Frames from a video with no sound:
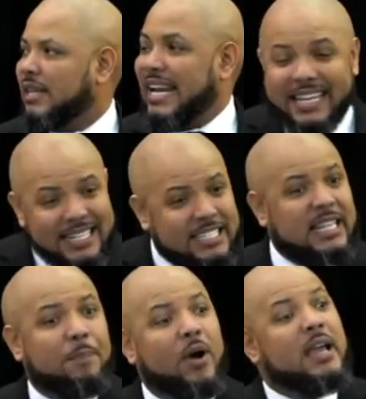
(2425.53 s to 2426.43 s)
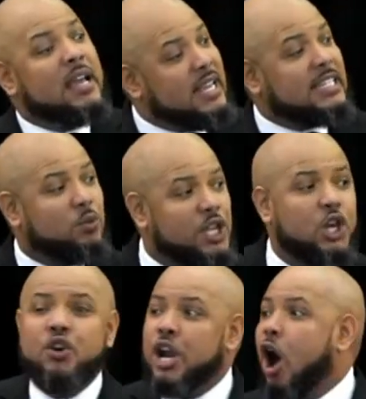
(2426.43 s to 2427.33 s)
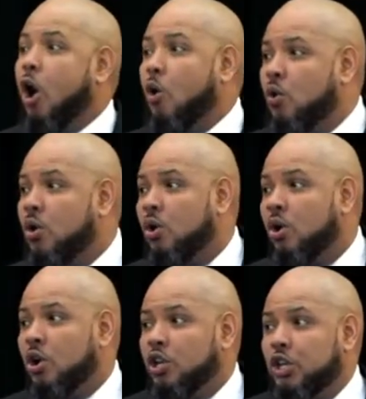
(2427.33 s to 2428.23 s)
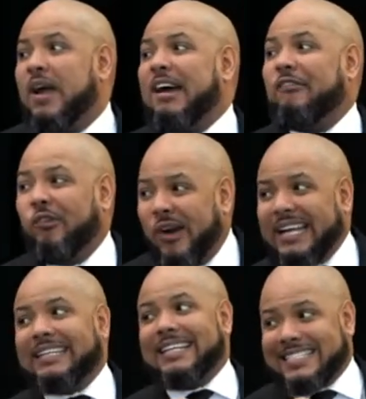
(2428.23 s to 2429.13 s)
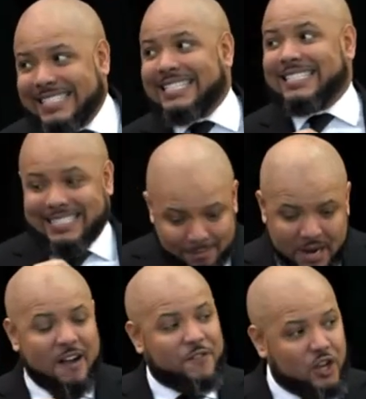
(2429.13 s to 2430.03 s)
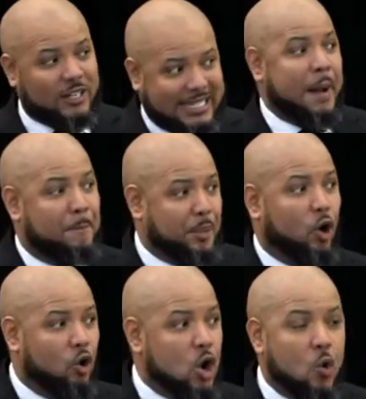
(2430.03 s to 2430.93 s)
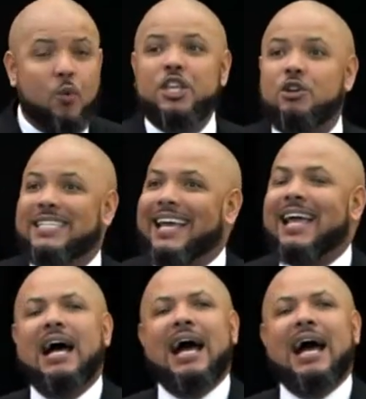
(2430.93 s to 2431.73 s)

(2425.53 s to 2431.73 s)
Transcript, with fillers: that it gets to the point. This is when you know you have wrecked the system of your temple when you say,